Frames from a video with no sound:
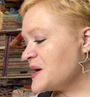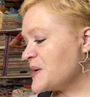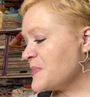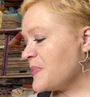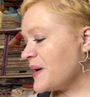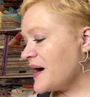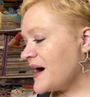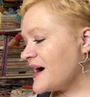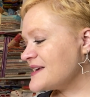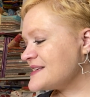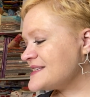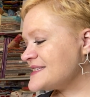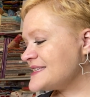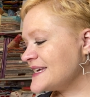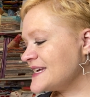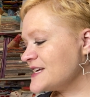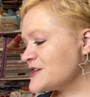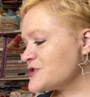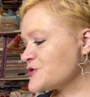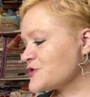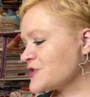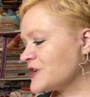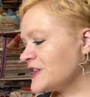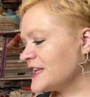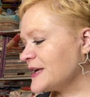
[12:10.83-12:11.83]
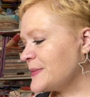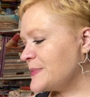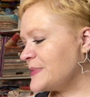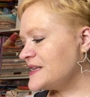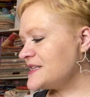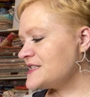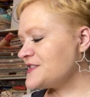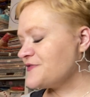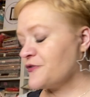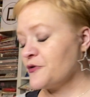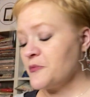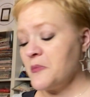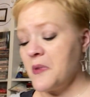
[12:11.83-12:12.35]
by Sandra
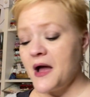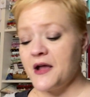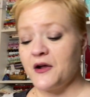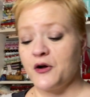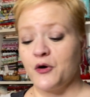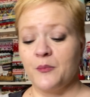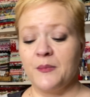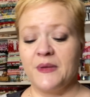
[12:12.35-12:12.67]
Clemens for Michael